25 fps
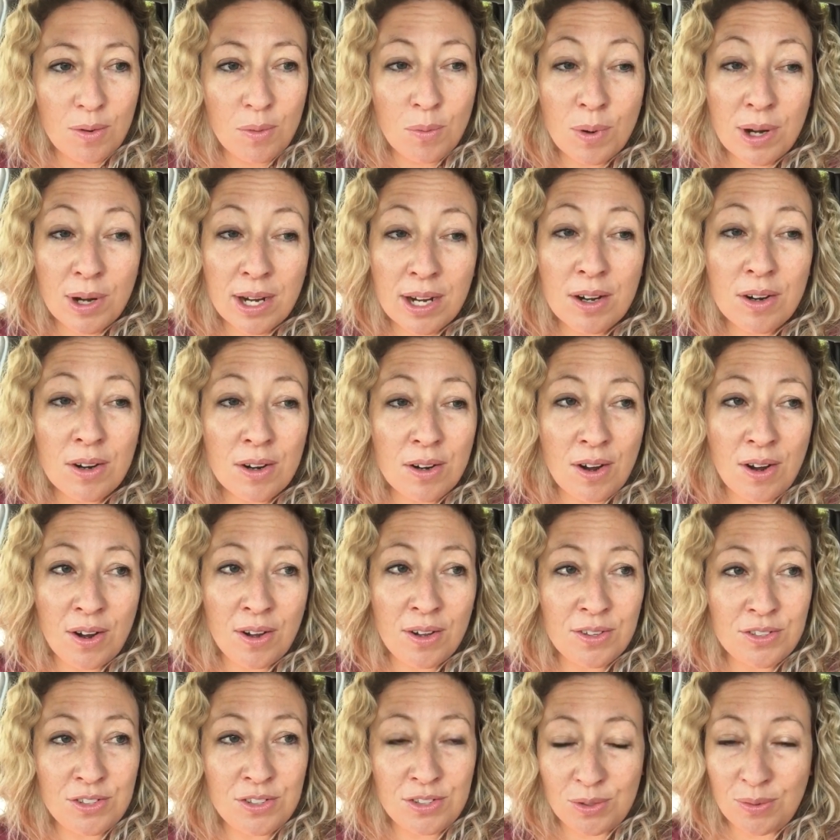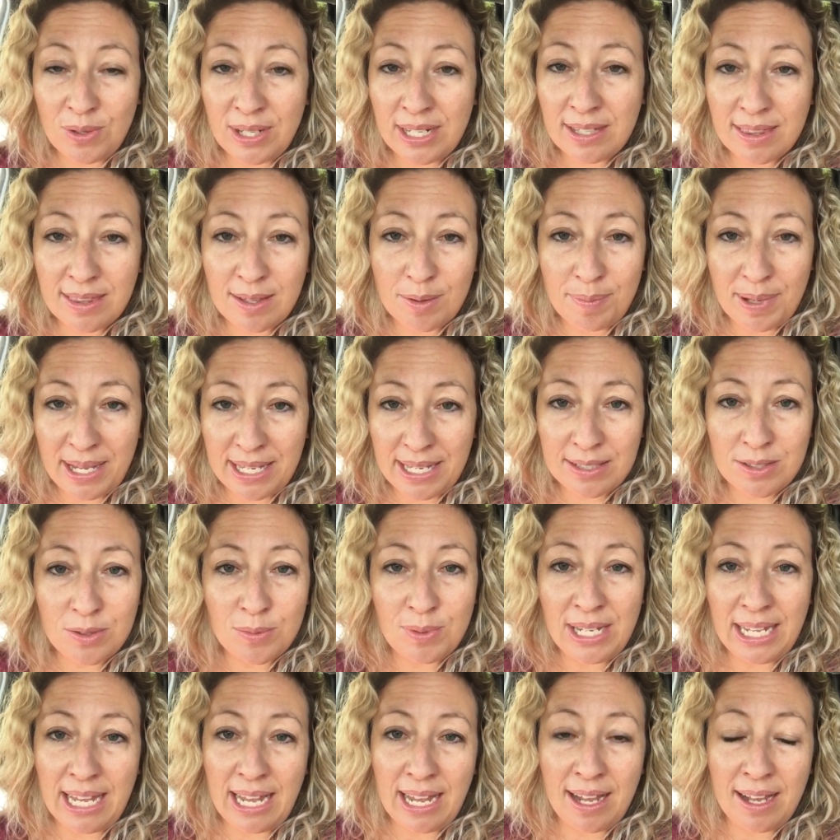we're all doing the best
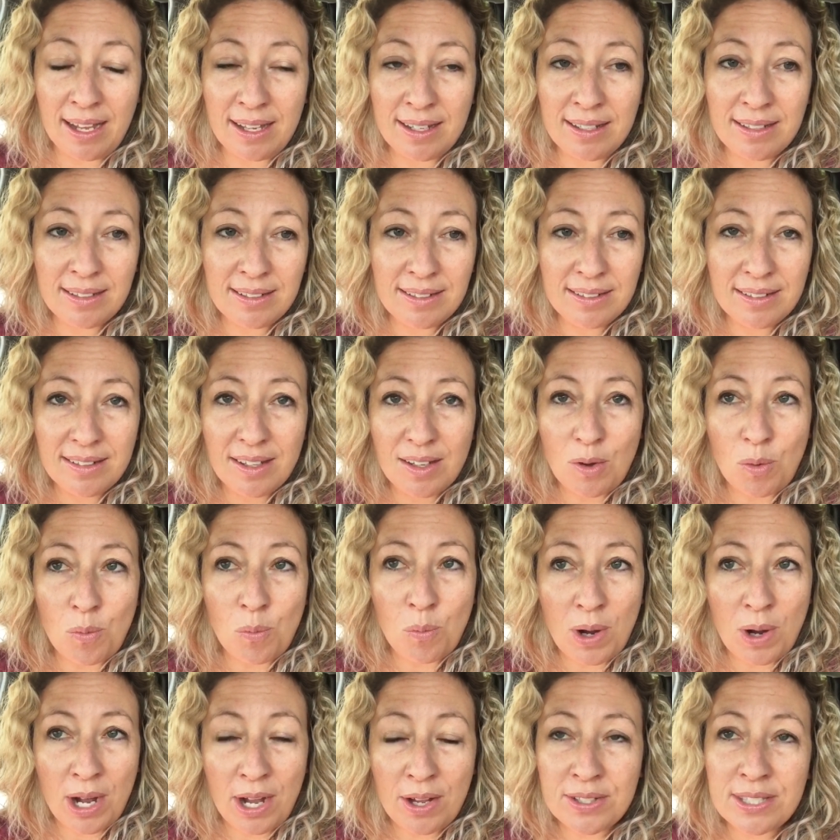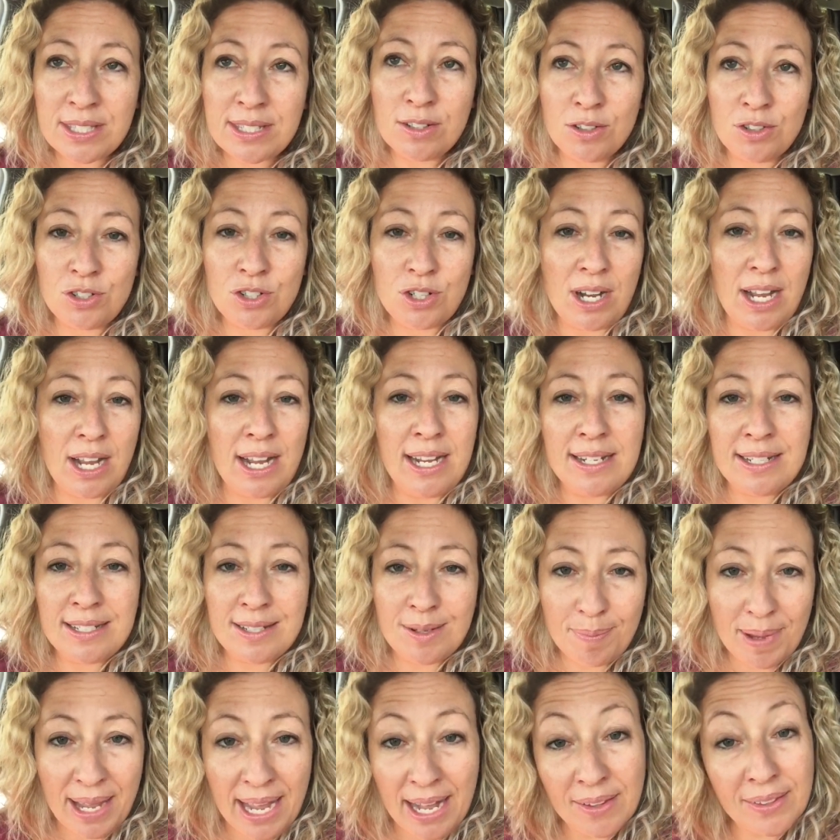we can while still trying
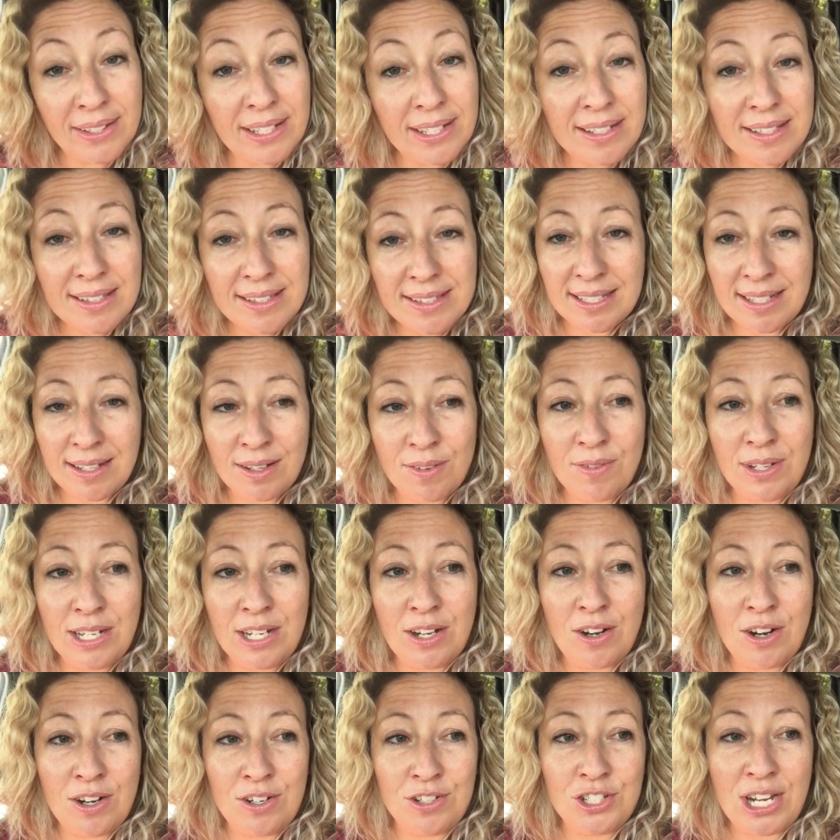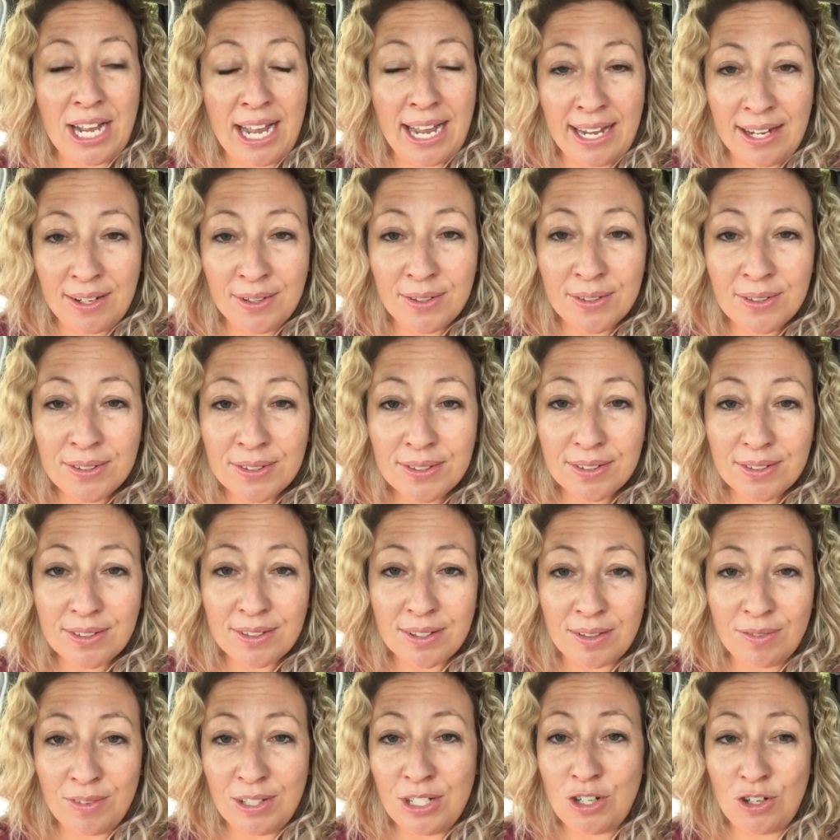to balance giving our
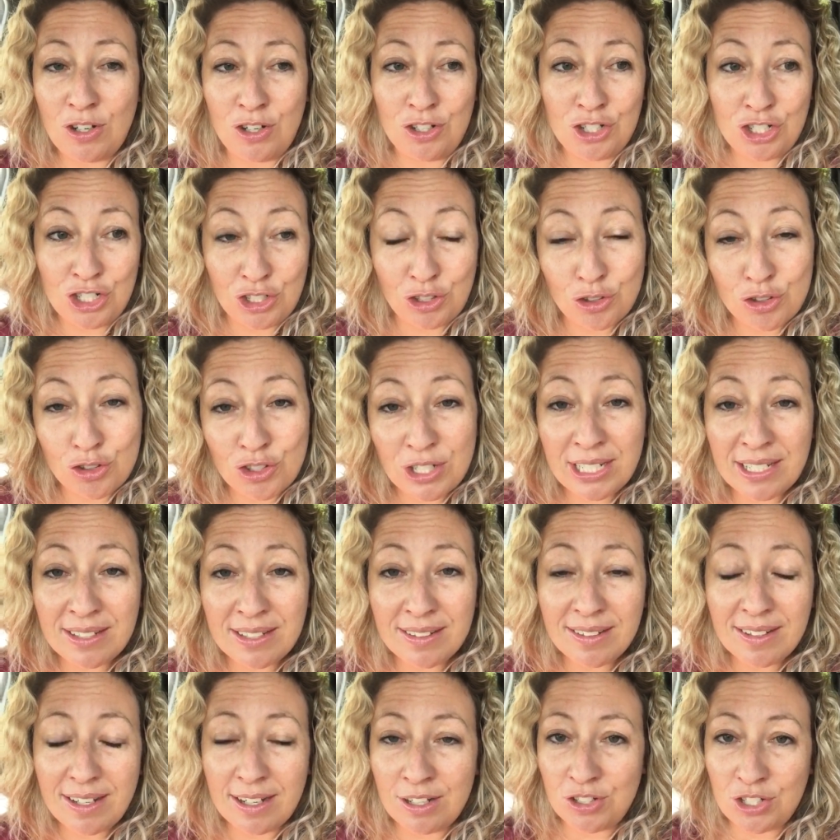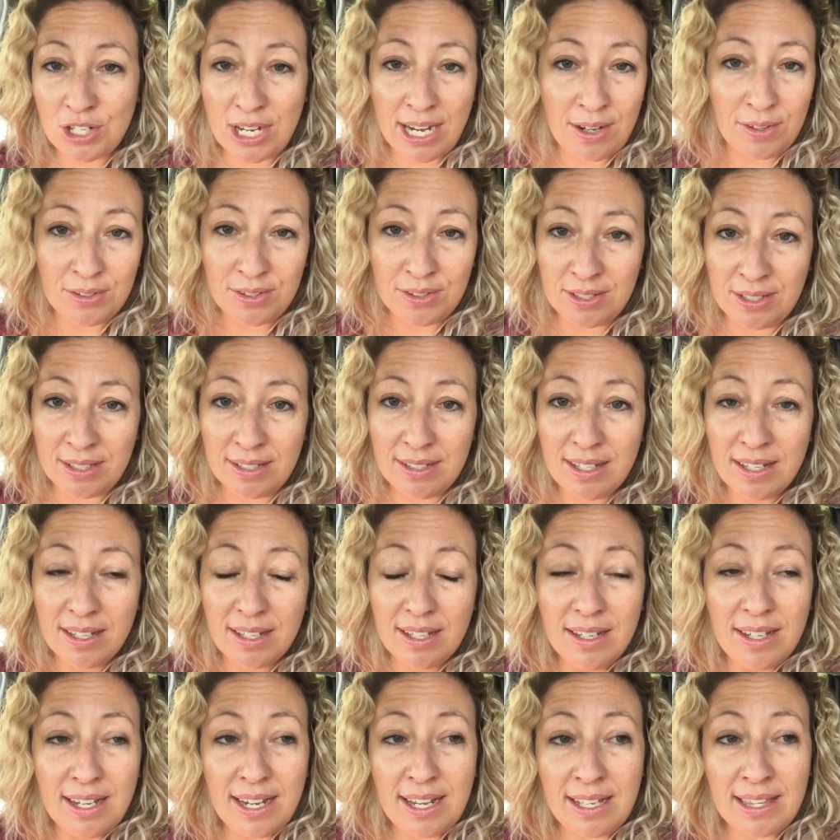children a childhood.
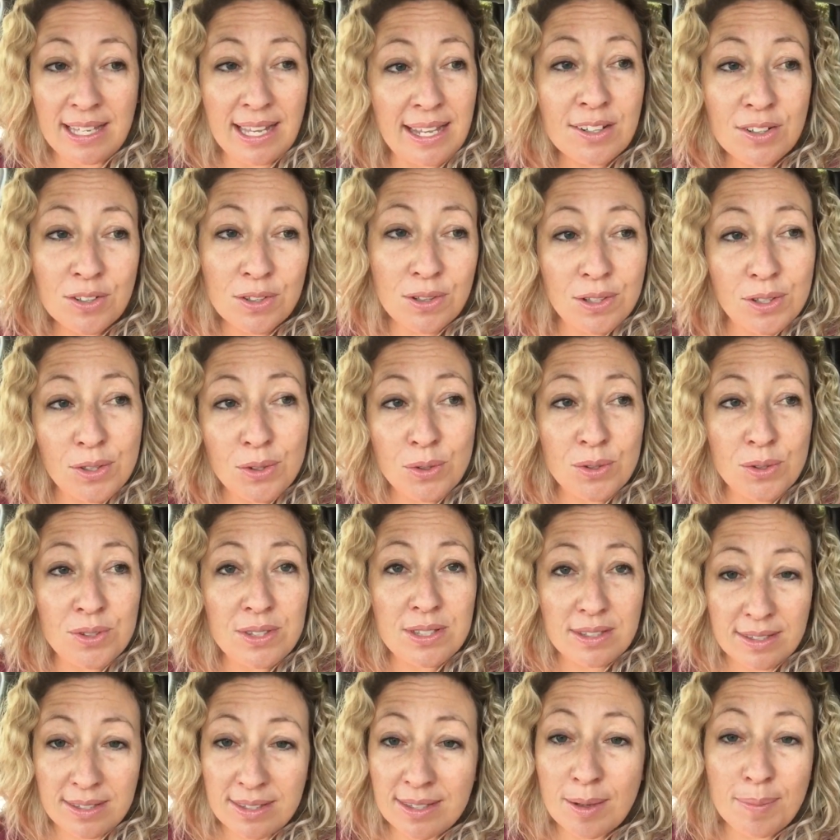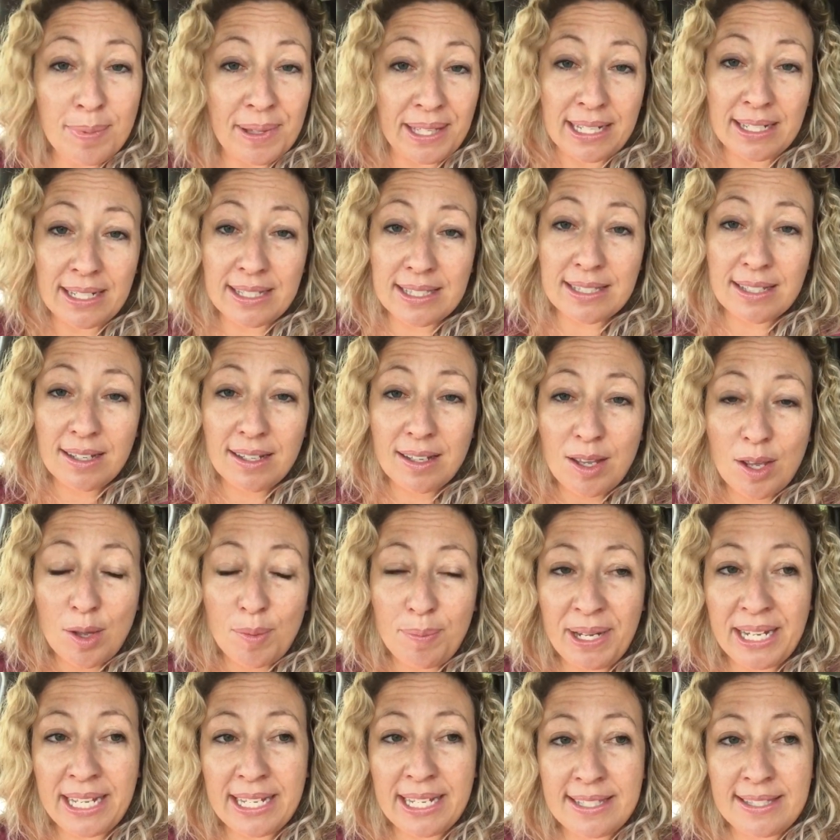And that includes siblings.
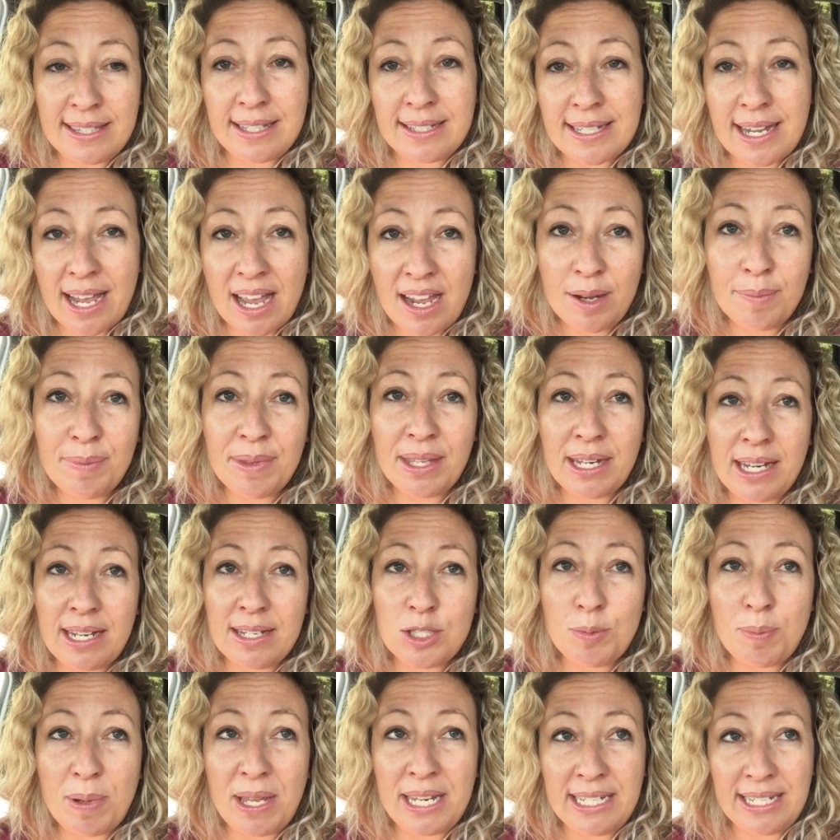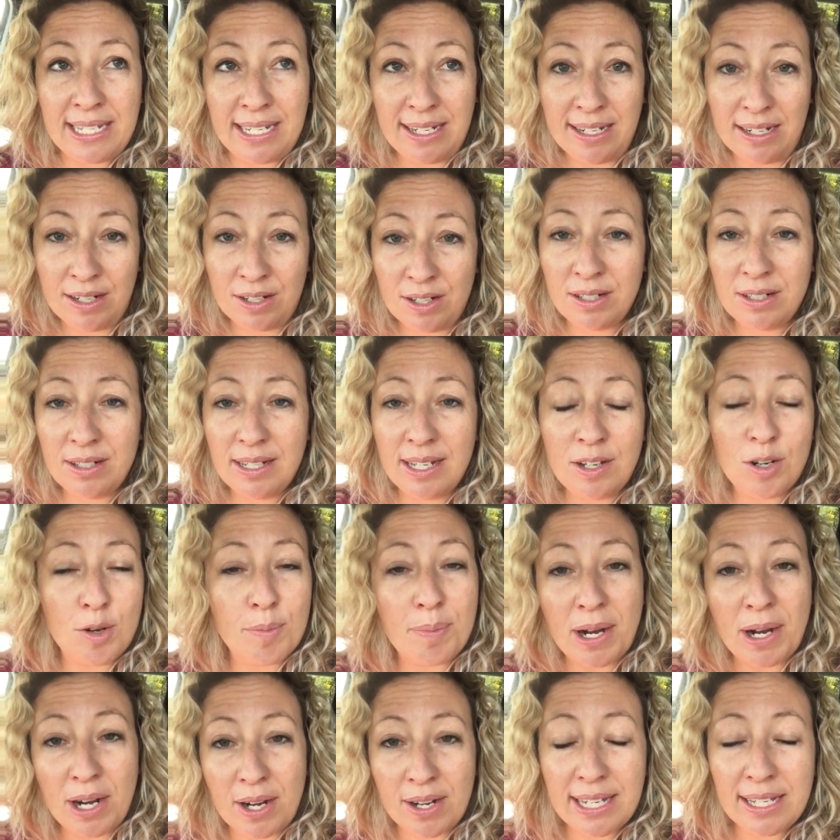Because the time that I spend here in a
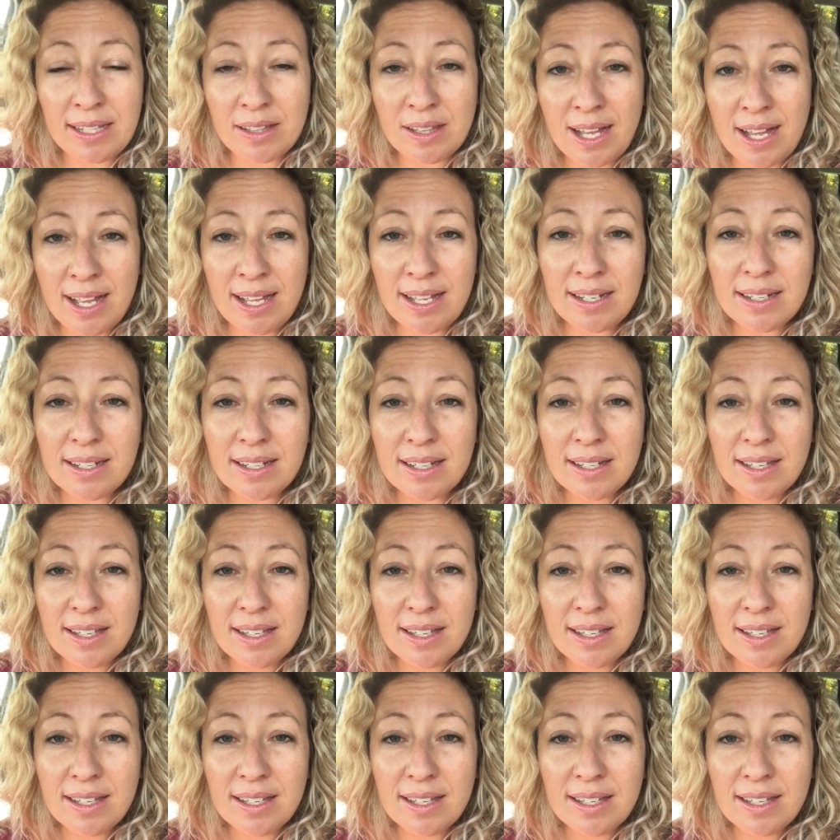parking lot